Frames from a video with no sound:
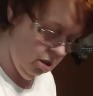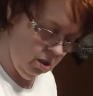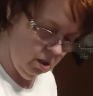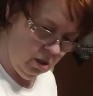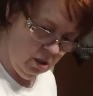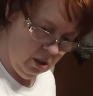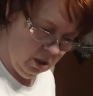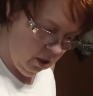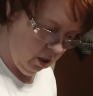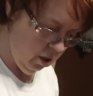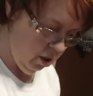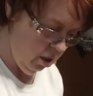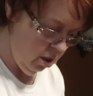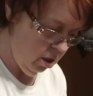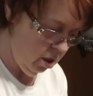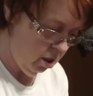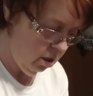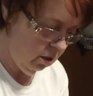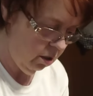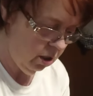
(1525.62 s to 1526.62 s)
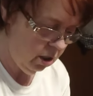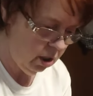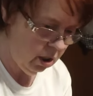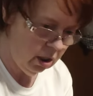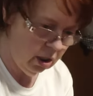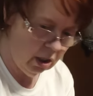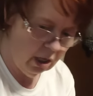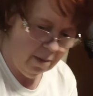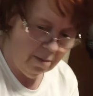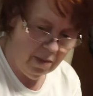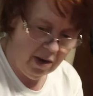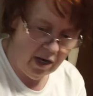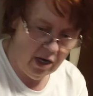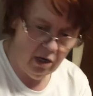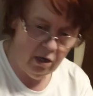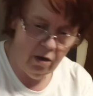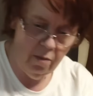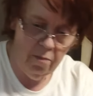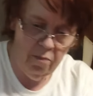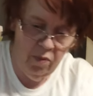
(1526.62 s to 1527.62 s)
Okay. Got back
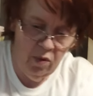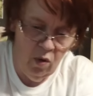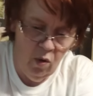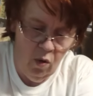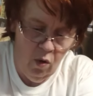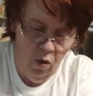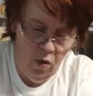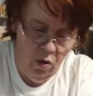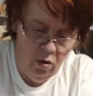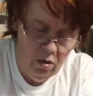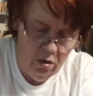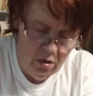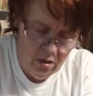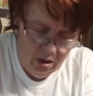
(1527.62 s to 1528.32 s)
in my bowl.